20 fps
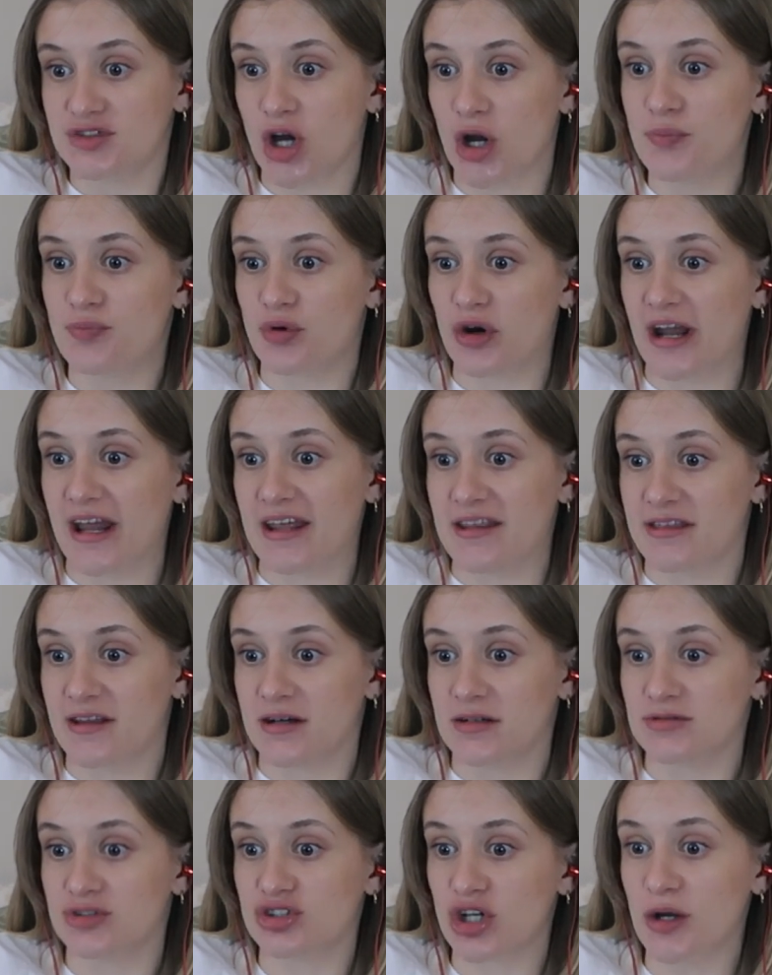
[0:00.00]
Don't breathe!
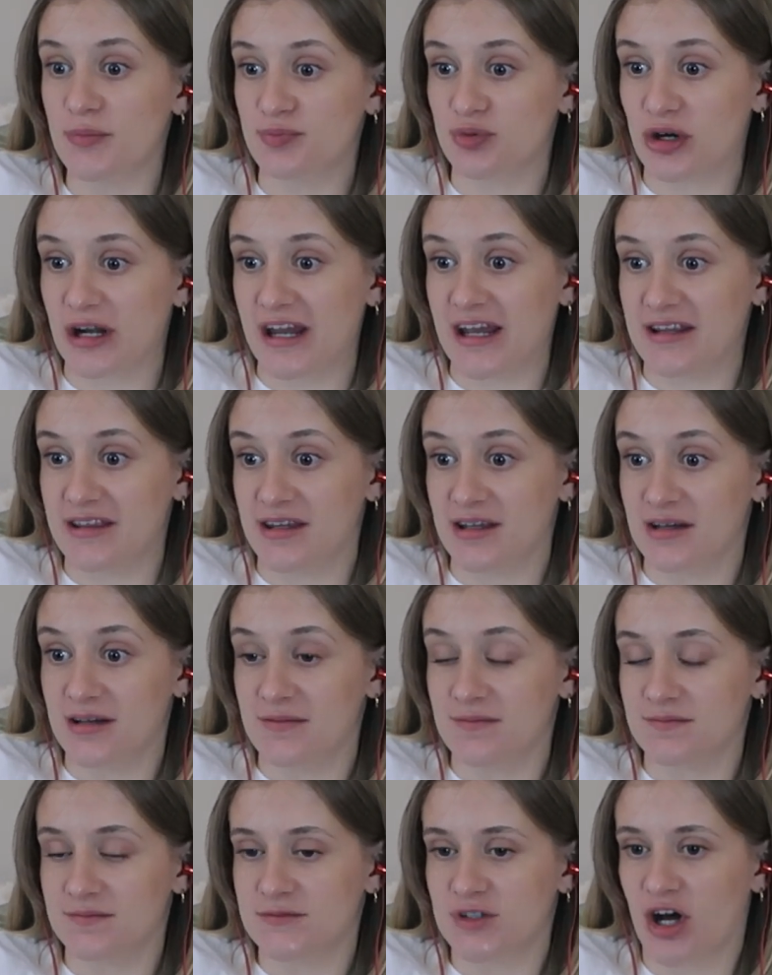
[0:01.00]
Don't breathe!
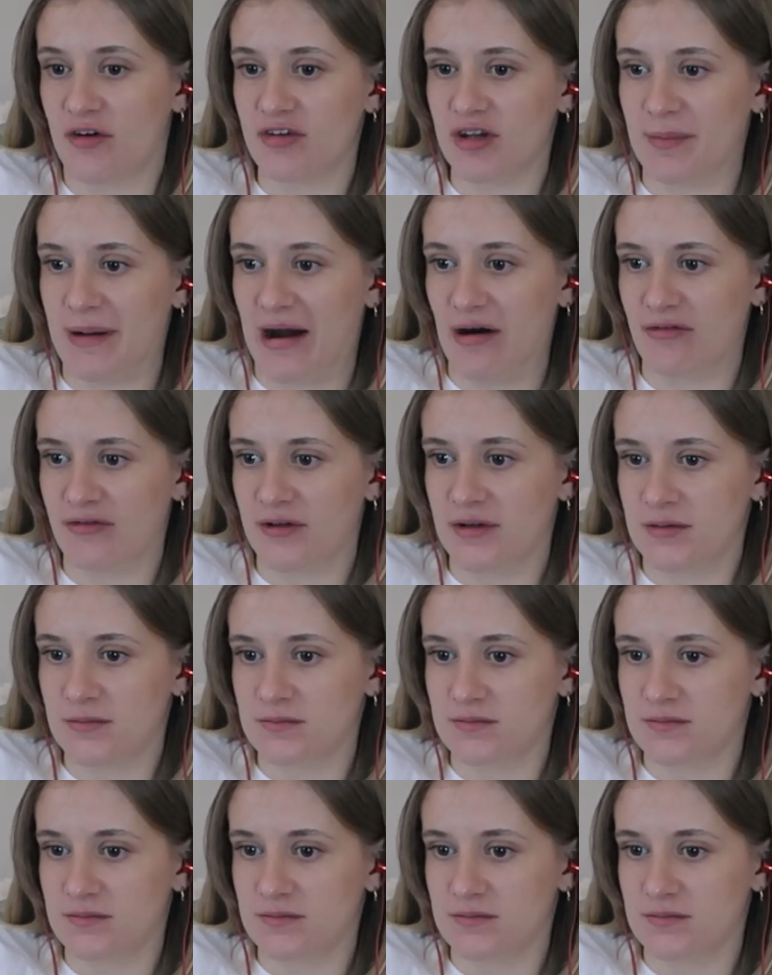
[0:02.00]
Cover your mouth!